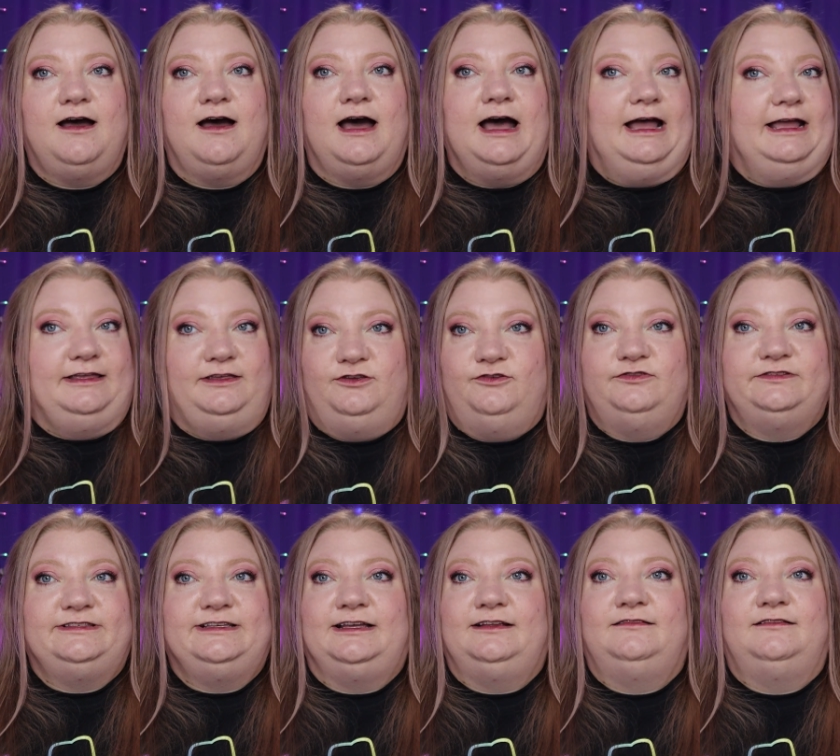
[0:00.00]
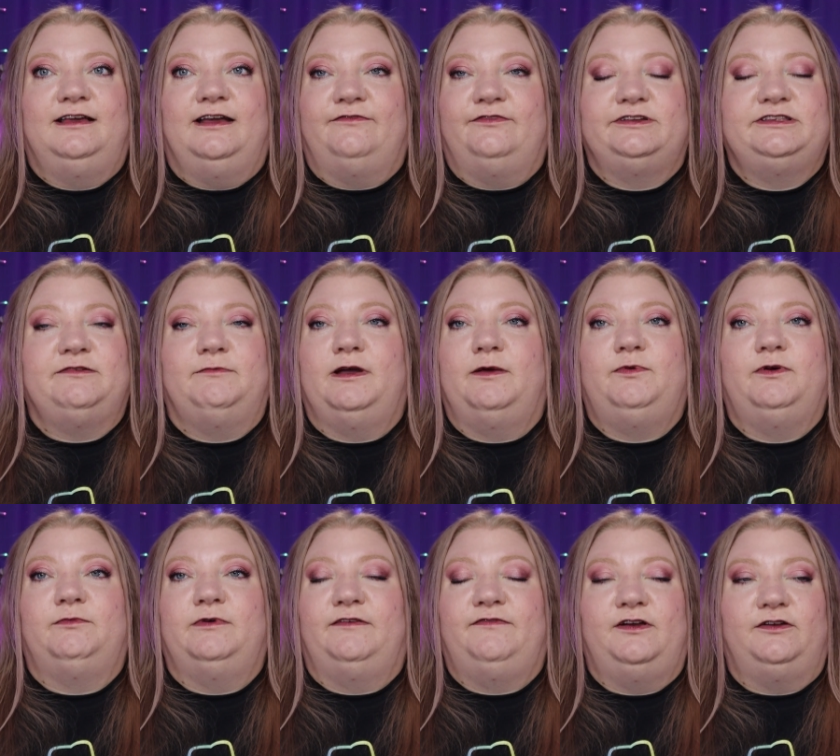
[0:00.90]
I use it every time I
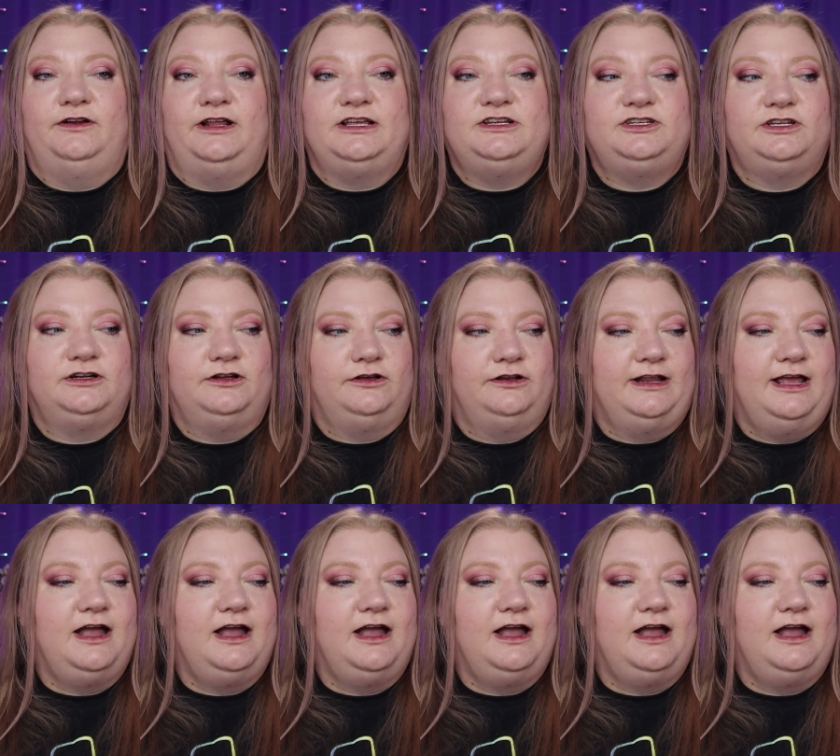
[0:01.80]
put my foundation on.